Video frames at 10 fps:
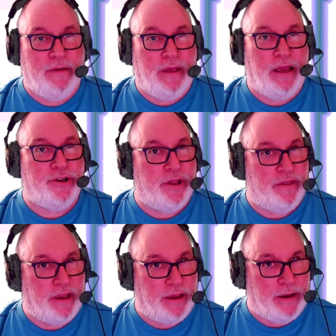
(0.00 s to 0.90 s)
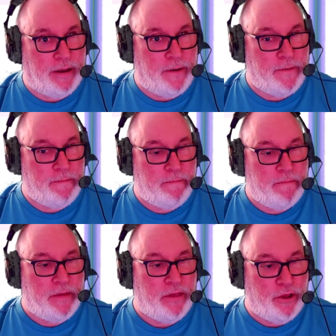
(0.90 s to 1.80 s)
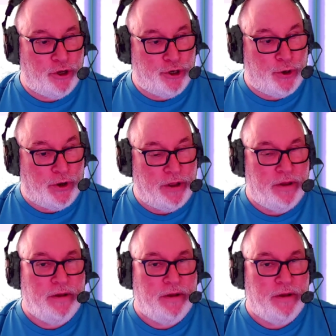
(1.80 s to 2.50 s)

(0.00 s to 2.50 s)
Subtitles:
Gets you thinking now. It should.